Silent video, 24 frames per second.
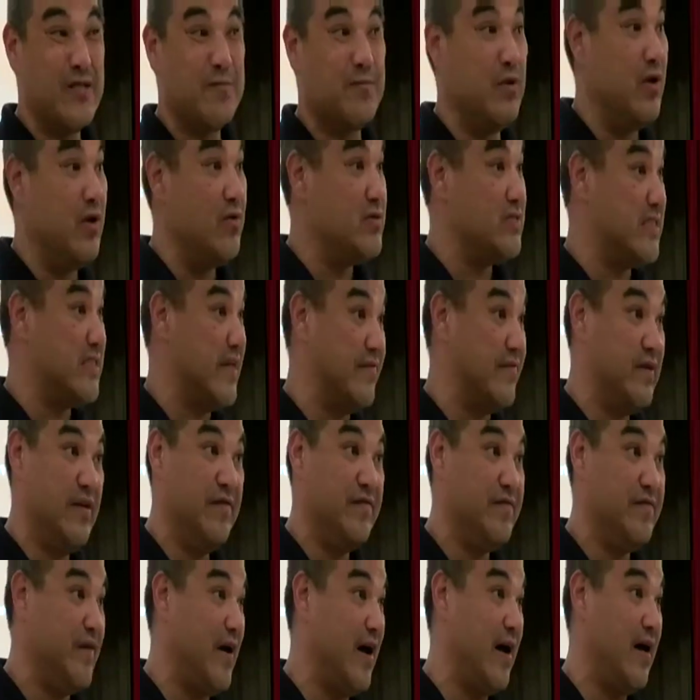below
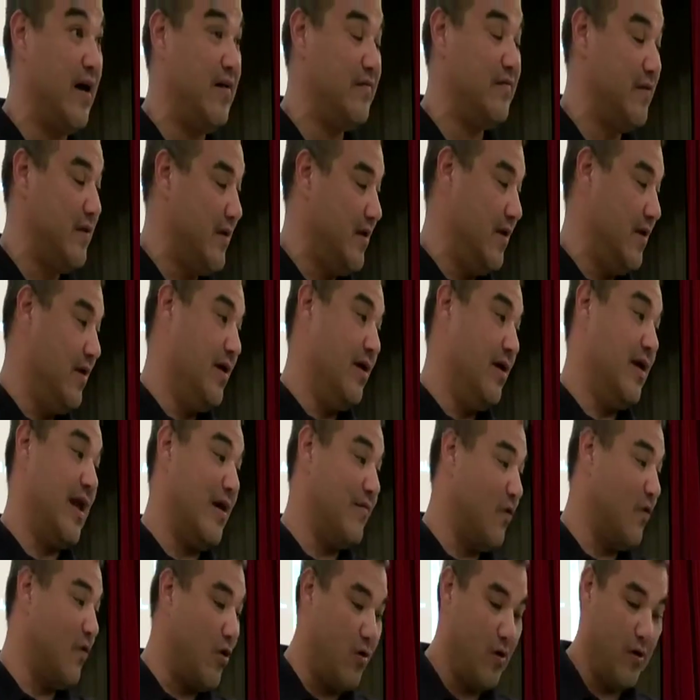75. And I have
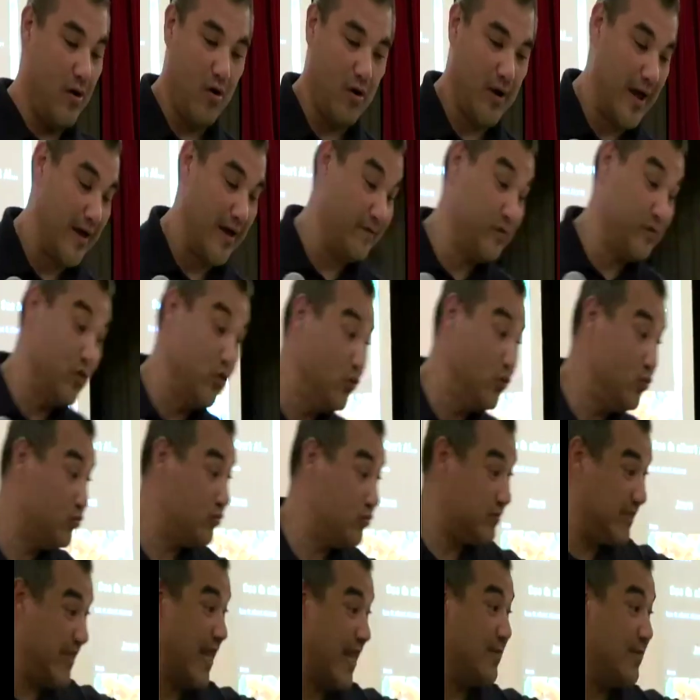a, I have two
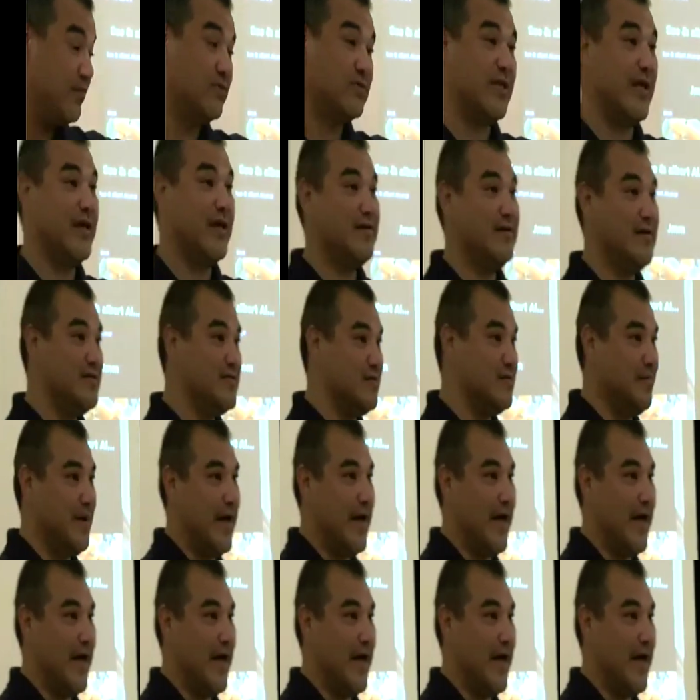tables like this in my